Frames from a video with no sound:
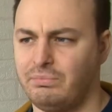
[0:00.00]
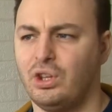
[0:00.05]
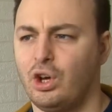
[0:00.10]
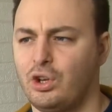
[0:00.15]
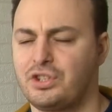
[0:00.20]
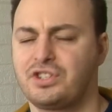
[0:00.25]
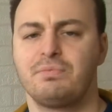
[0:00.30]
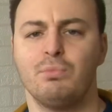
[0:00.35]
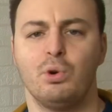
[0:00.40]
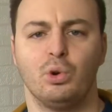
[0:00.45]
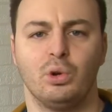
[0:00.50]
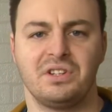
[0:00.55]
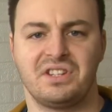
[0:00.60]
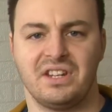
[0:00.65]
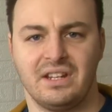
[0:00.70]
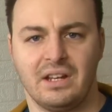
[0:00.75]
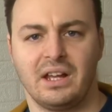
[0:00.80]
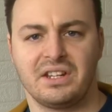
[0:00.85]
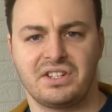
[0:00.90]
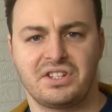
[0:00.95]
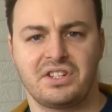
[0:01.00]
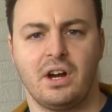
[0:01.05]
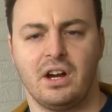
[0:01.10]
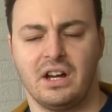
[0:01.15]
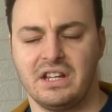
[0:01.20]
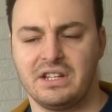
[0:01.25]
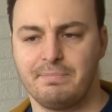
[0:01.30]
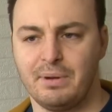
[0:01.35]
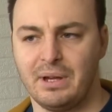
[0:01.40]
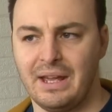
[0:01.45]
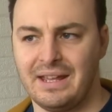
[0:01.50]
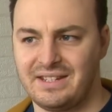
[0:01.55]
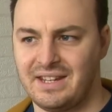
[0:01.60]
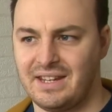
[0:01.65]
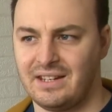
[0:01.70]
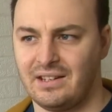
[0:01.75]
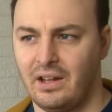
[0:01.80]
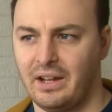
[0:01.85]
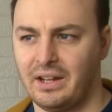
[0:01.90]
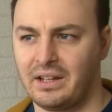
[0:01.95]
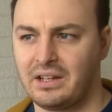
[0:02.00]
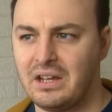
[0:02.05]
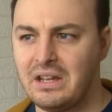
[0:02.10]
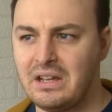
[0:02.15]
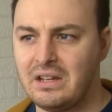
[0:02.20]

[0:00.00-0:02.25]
Not small as in like size, but as in like,